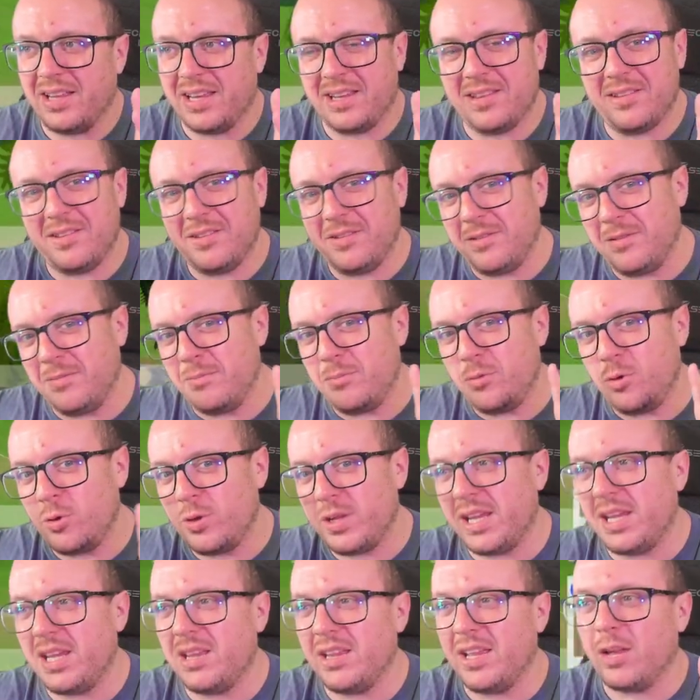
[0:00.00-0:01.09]
the
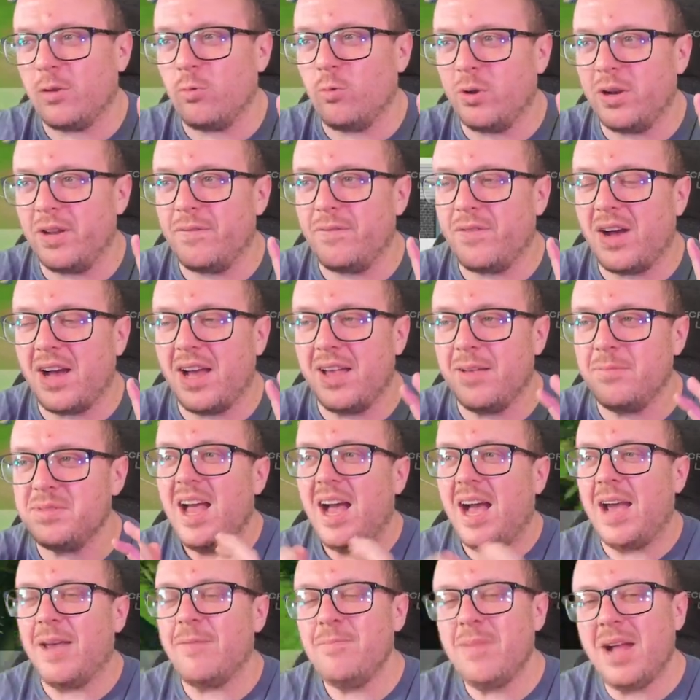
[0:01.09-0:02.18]
moody, like wooden
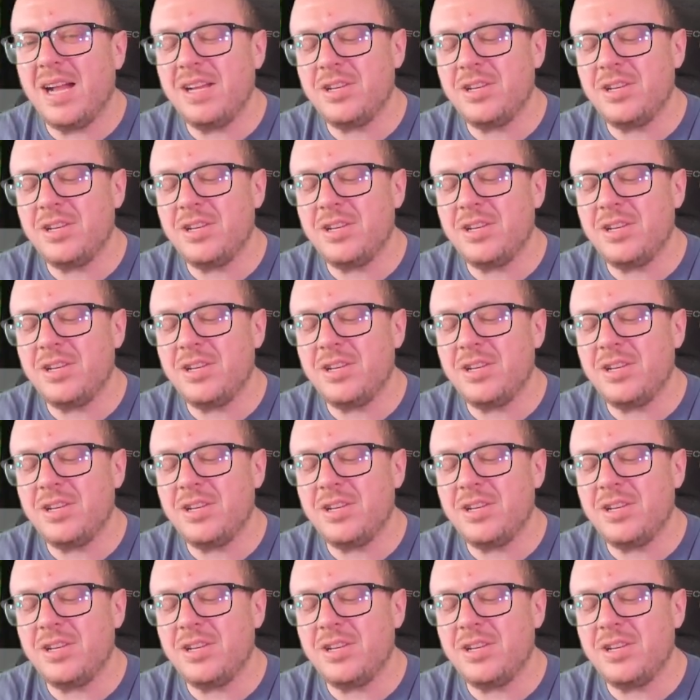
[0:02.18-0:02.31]
vibes. I'm not